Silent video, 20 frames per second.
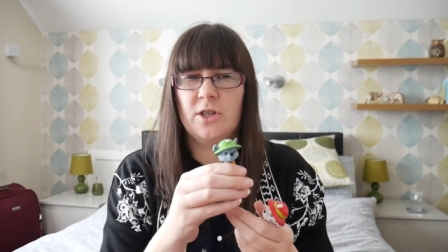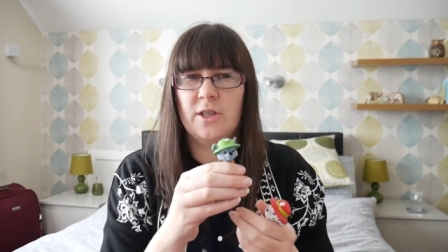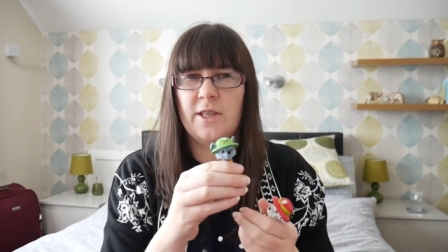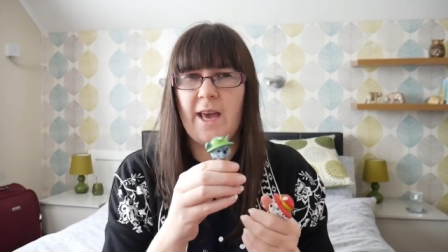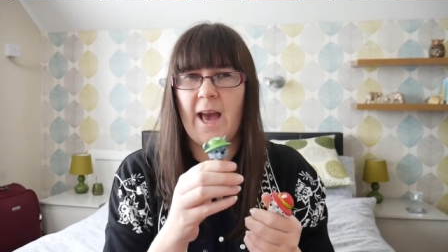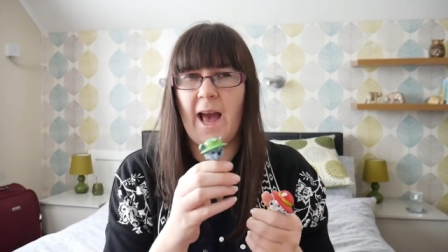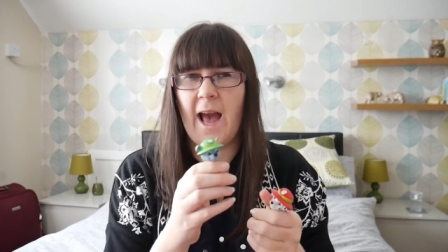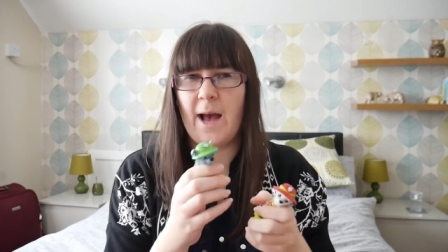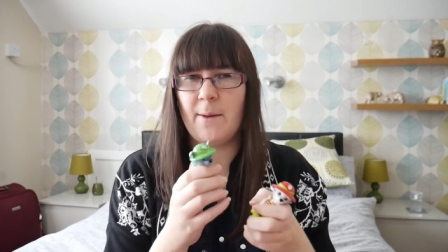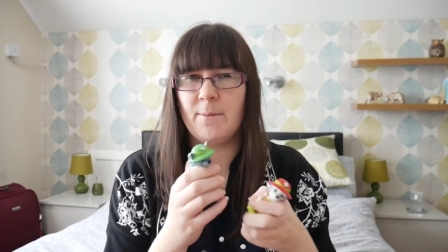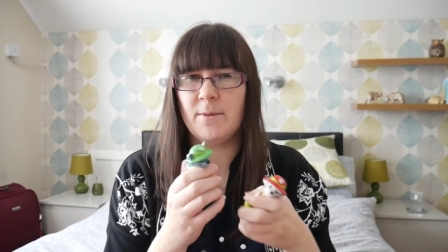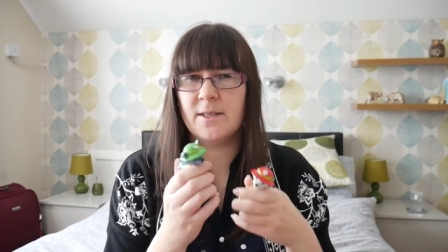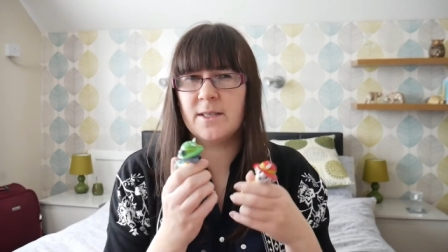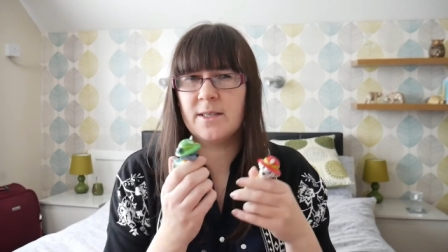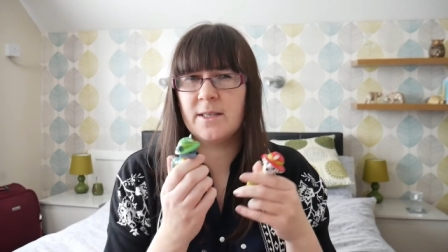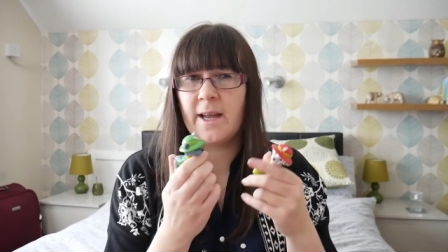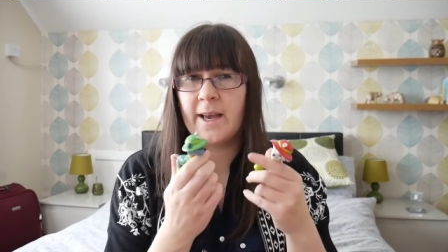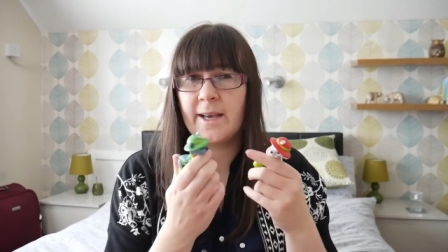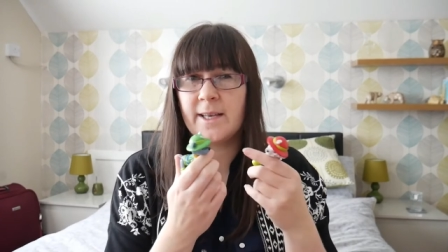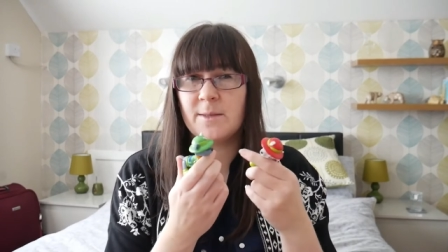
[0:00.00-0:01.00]
the
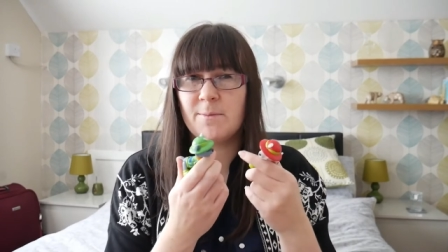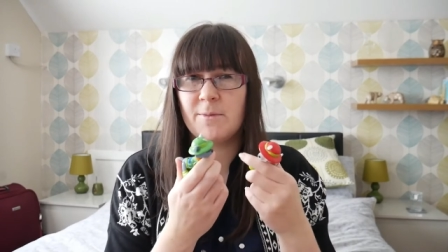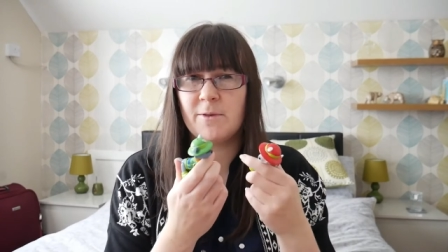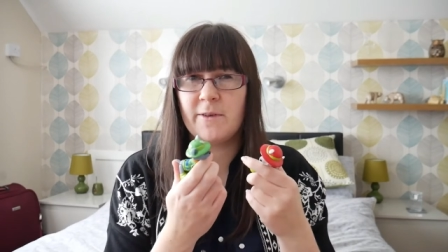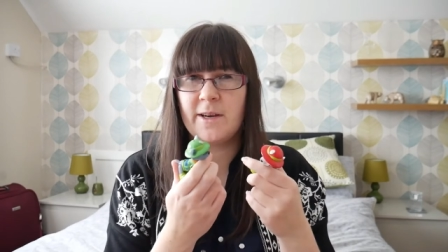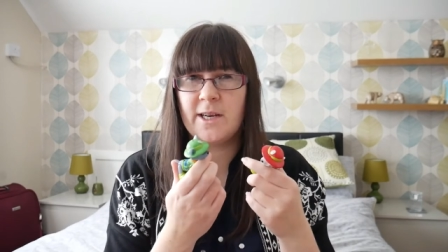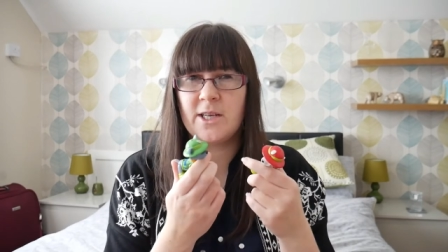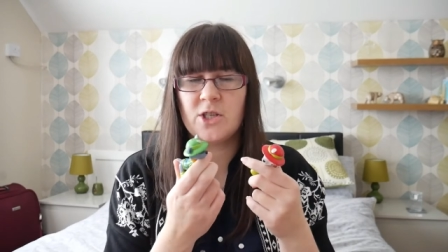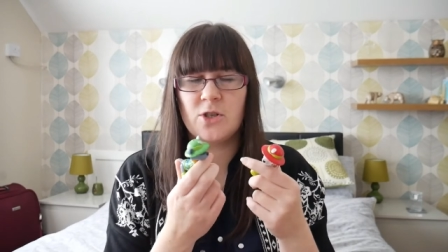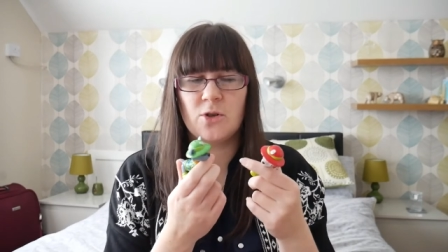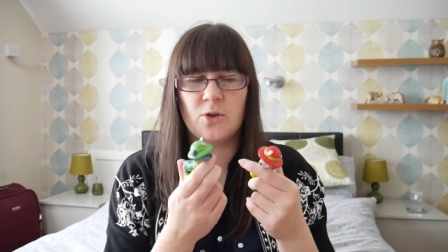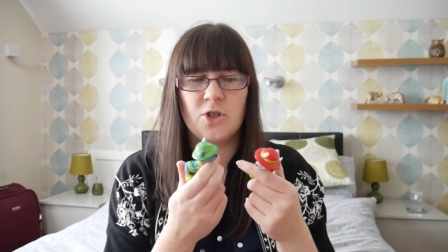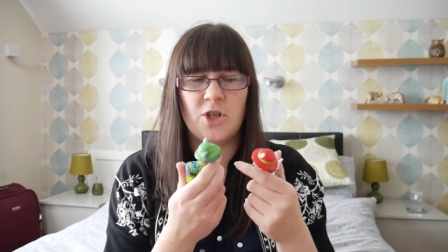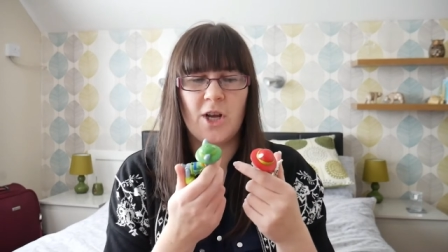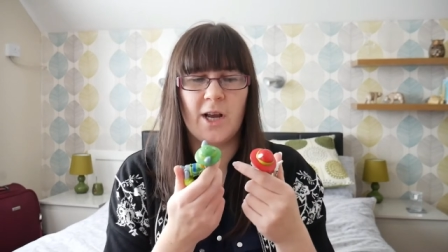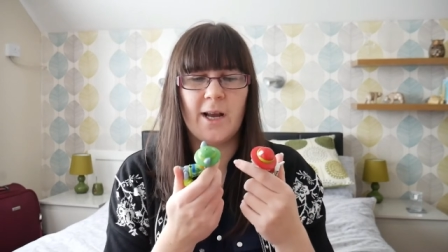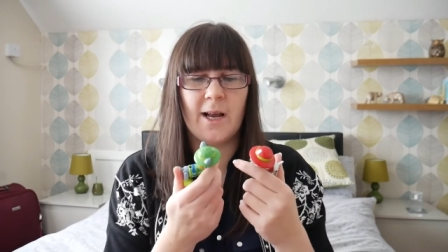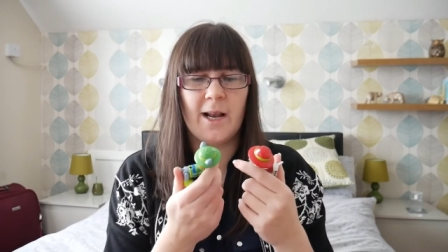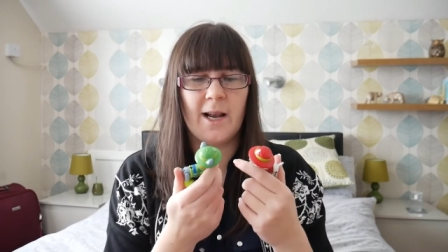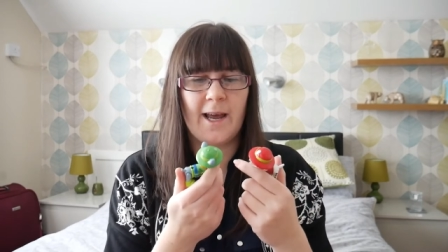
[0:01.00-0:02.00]
Amazon exploration or
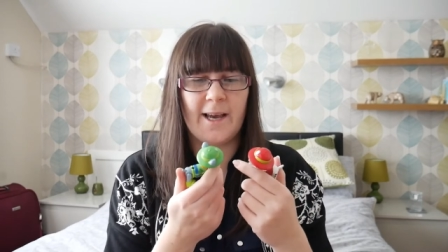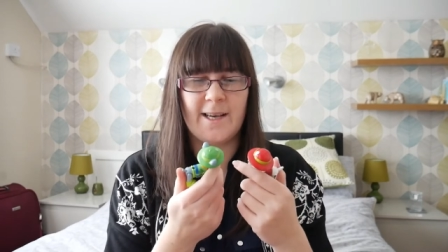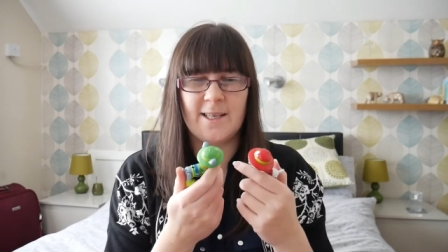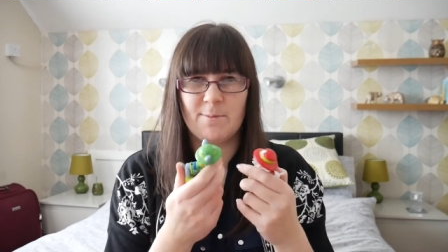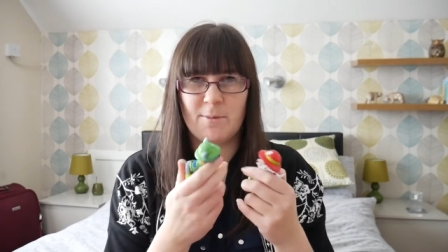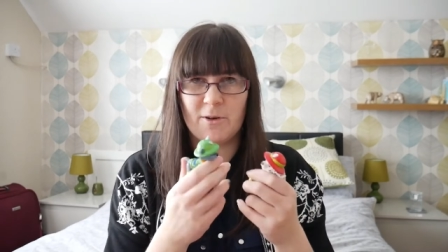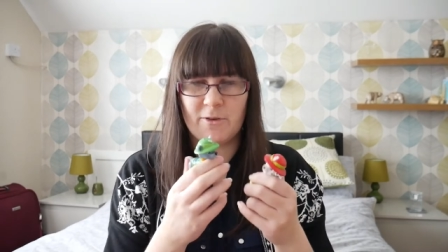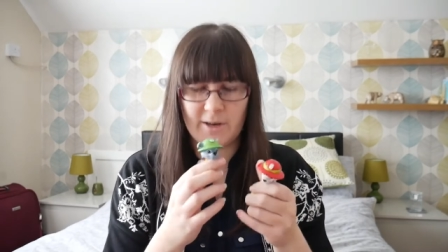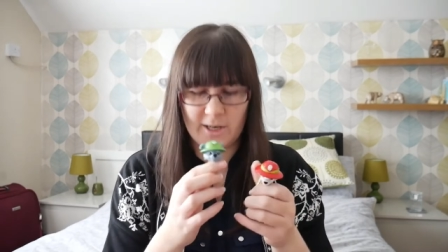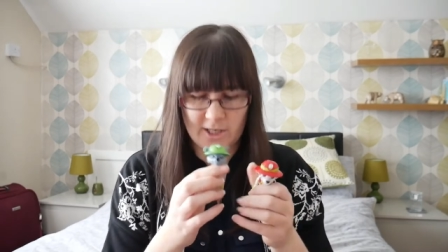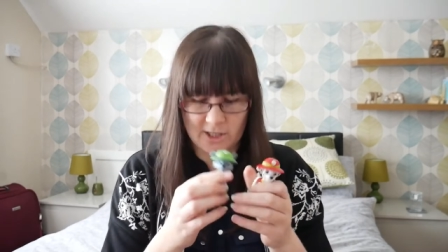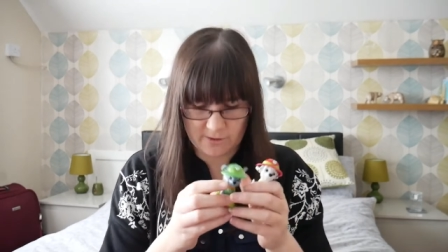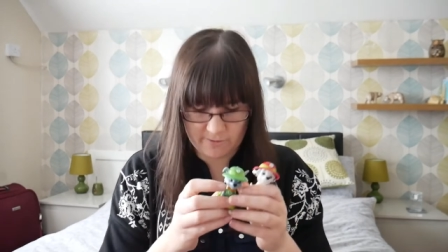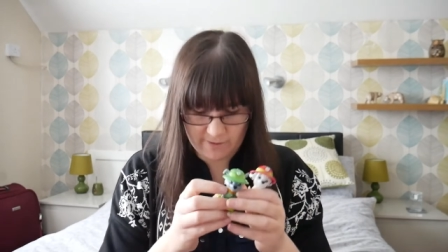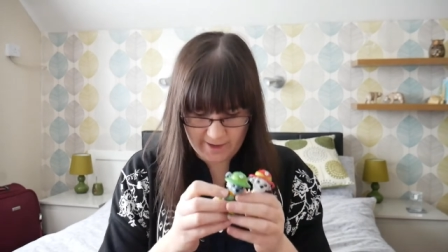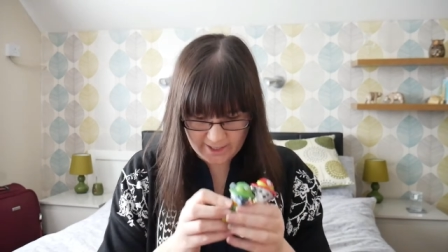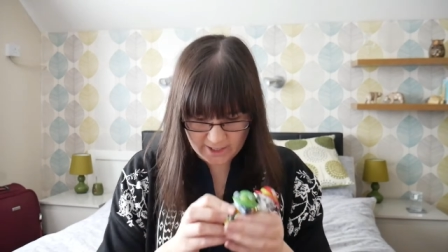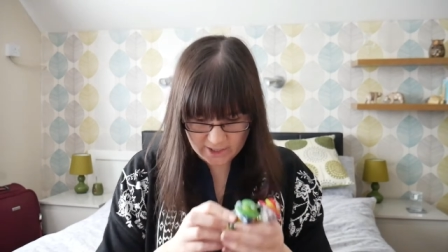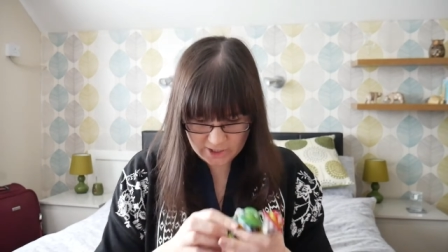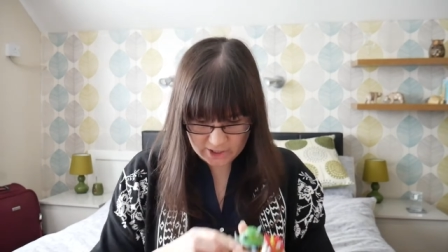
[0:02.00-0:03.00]
jungle exploration
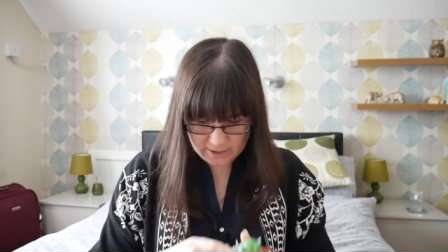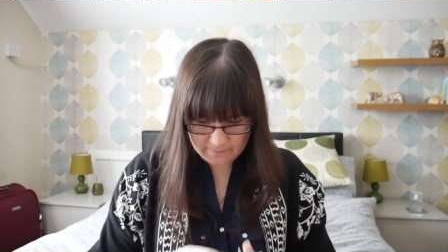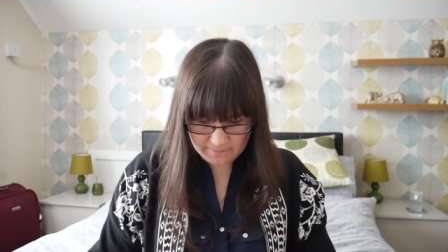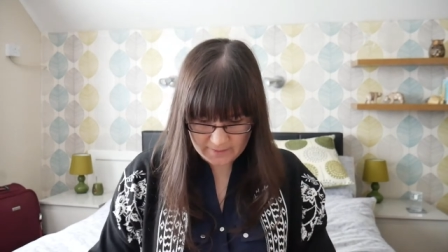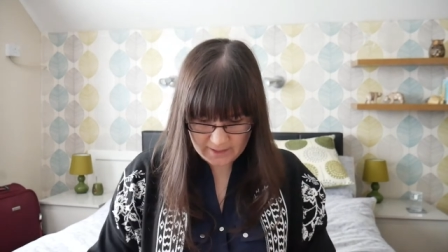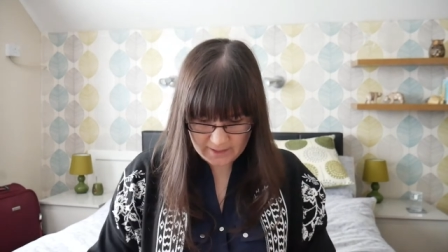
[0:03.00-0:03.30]
range.